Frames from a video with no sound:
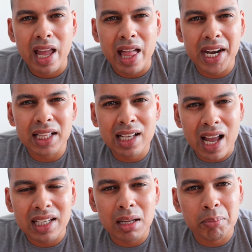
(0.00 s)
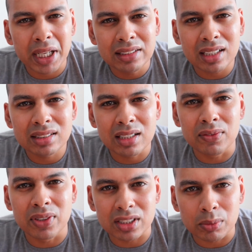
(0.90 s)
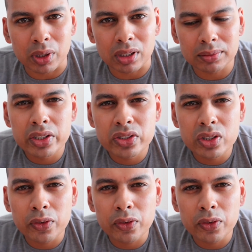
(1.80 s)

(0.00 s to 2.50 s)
And it kind of makes us invisible. So